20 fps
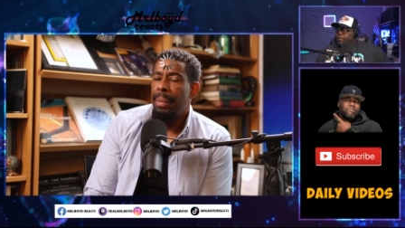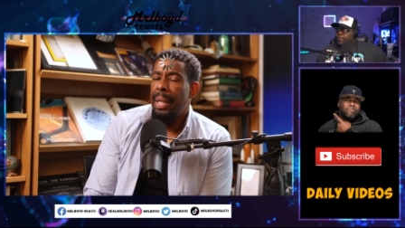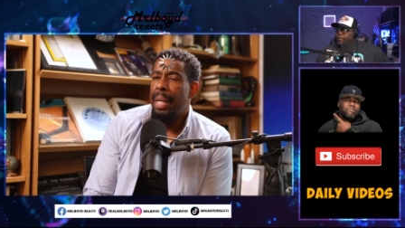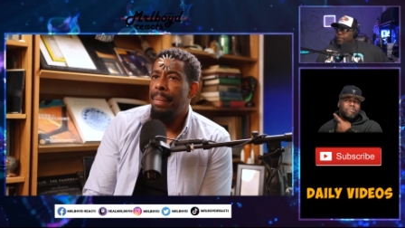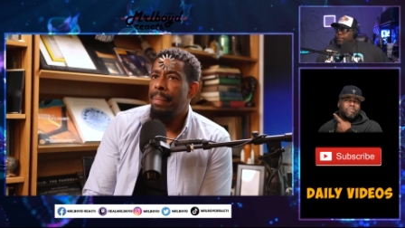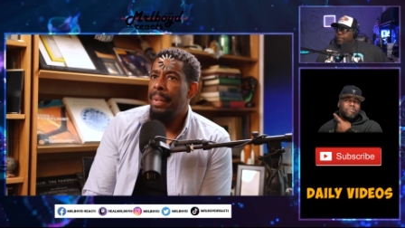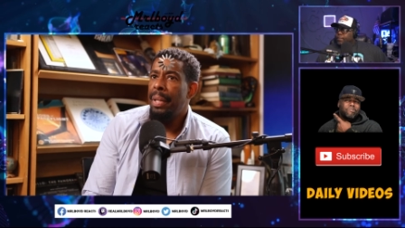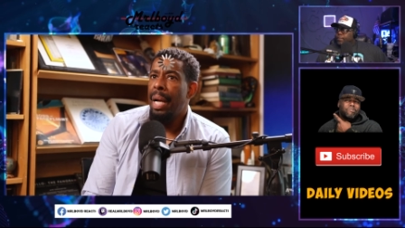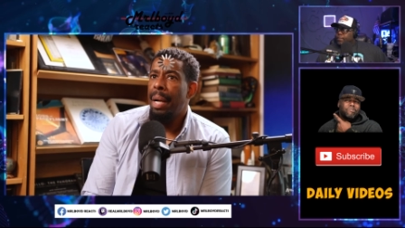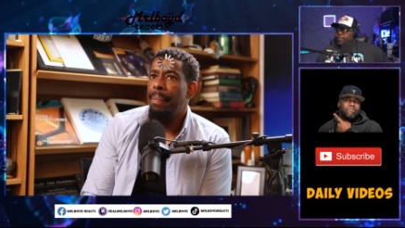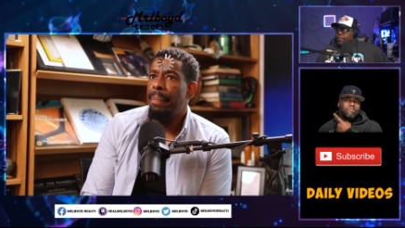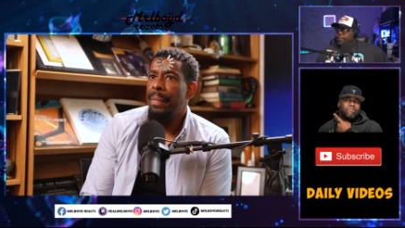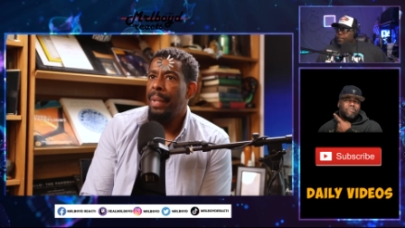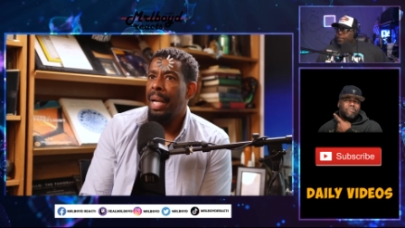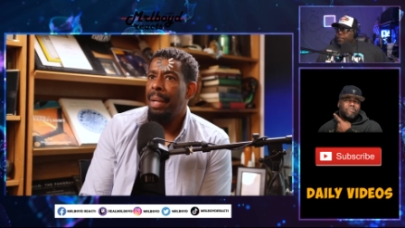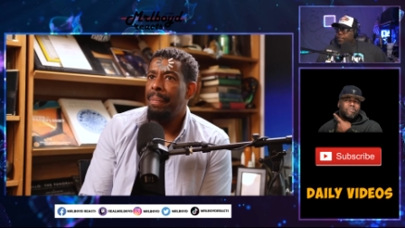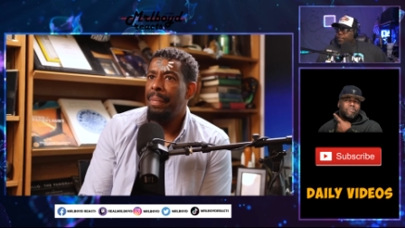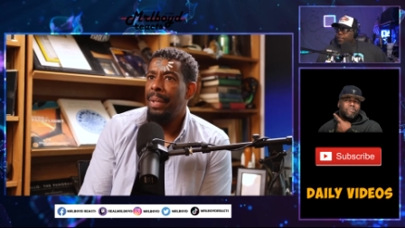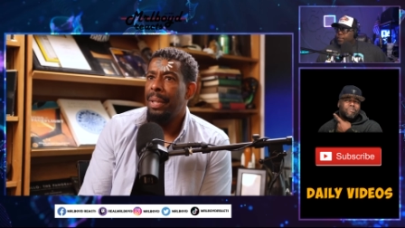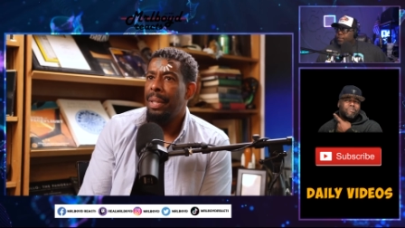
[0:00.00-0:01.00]
Wait,
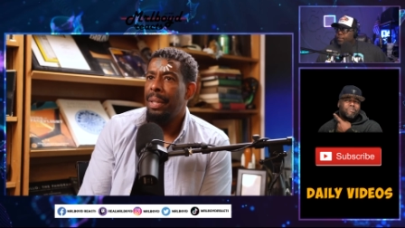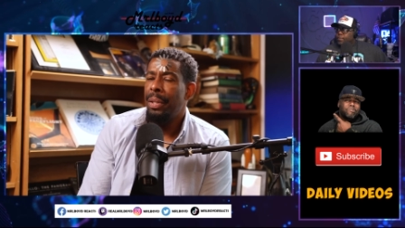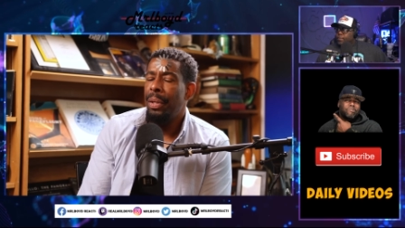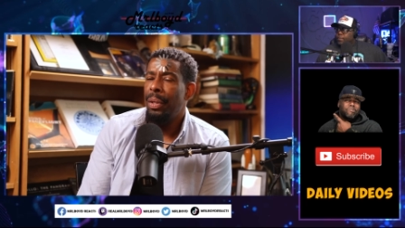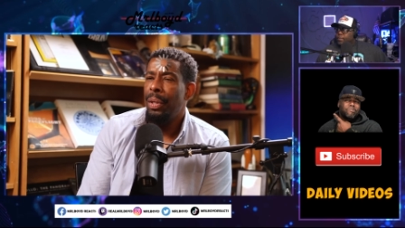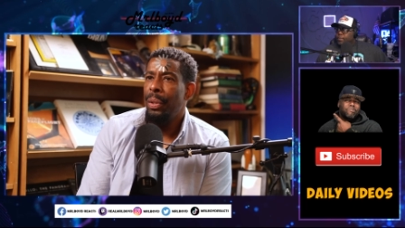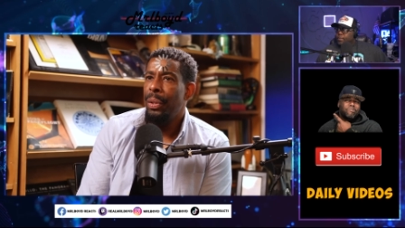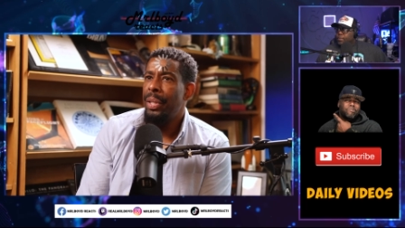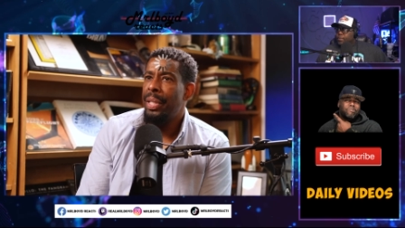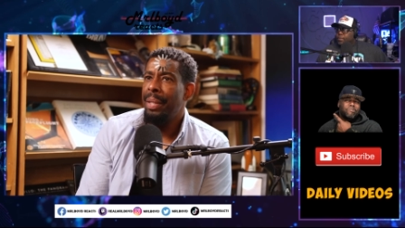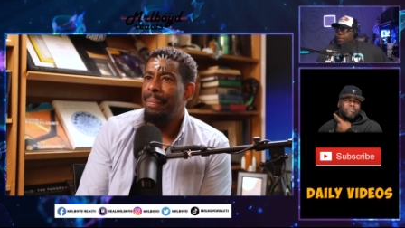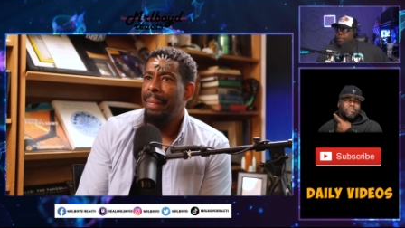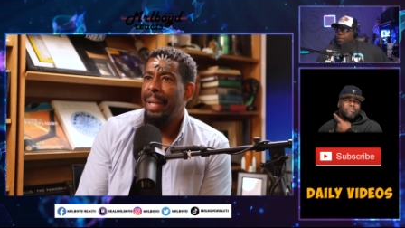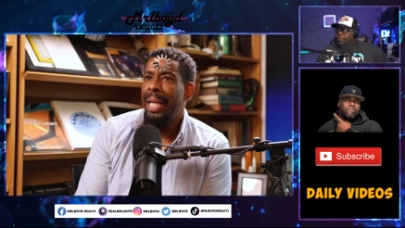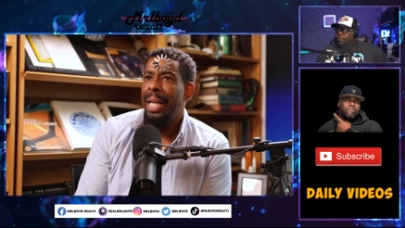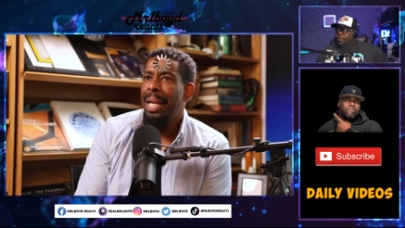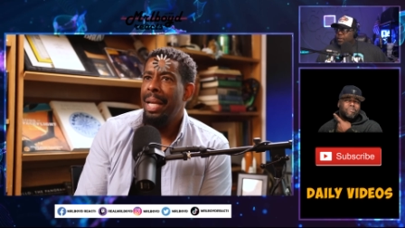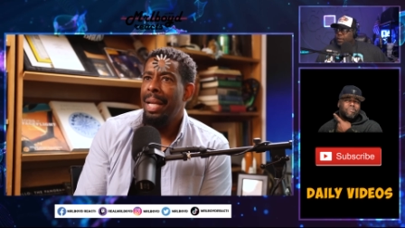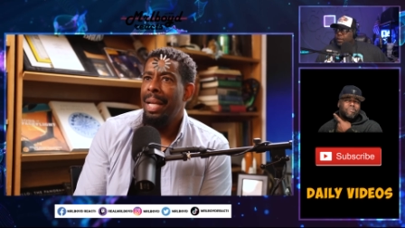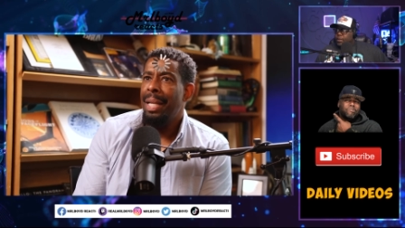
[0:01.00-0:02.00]
you're losing
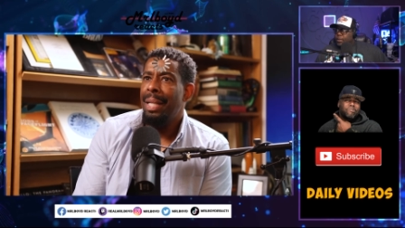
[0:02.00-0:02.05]
me.